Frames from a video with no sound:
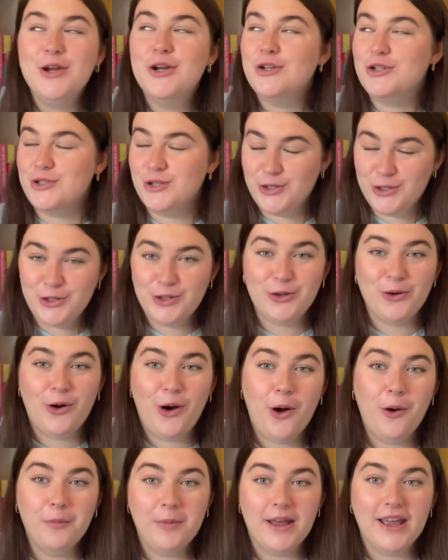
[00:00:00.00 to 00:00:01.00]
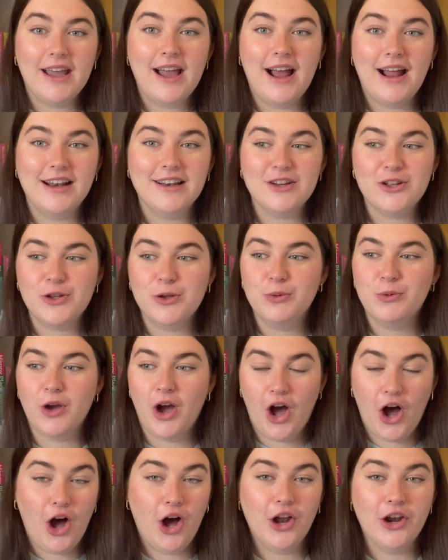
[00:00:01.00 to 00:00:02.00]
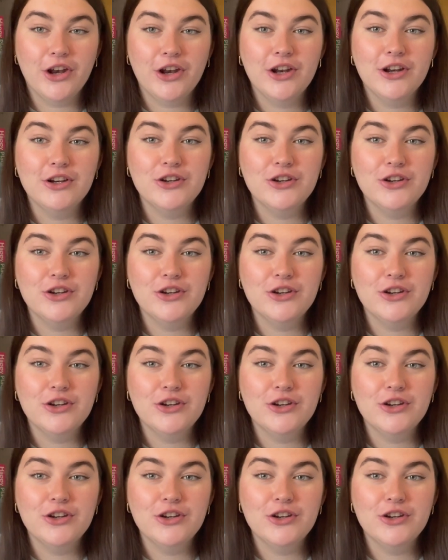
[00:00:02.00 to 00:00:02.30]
to your hobby and you can't